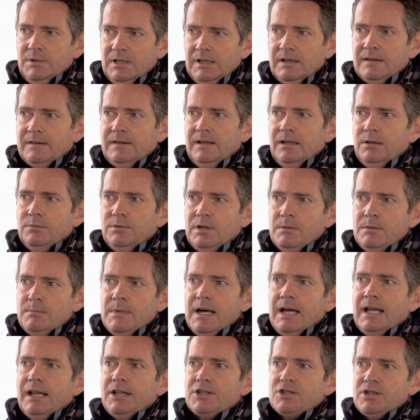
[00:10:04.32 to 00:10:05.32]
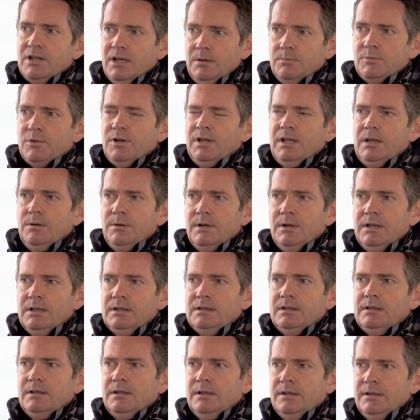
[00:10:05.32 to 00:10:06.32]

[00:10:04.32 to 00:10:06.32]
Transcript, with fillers: but I think we're managing it pretty well.